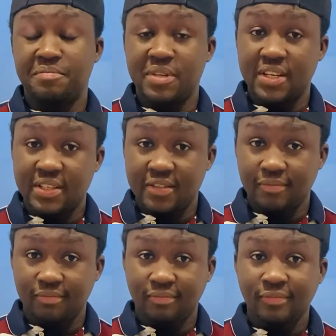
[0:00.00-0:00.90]
minutes,
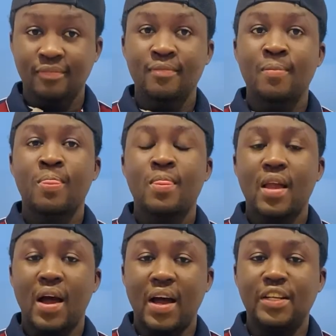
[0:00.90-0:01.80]

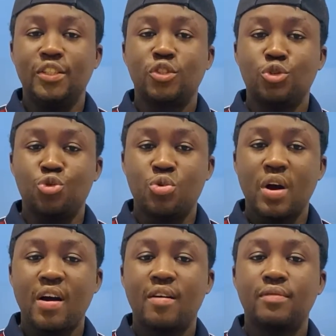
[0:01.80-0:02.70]
and you
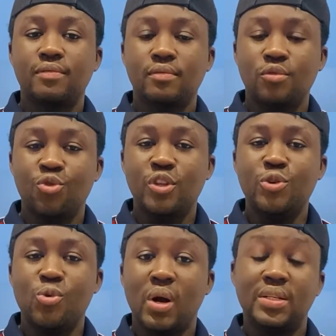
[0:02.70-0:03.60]
have only
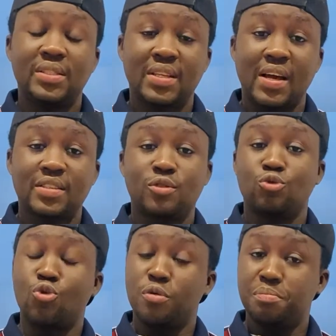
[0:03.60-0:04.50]
one task to
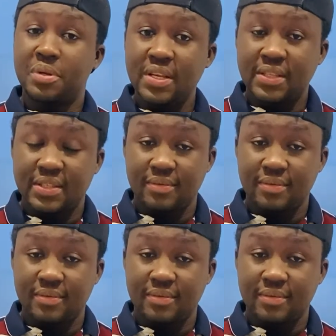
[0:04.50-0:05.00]
complete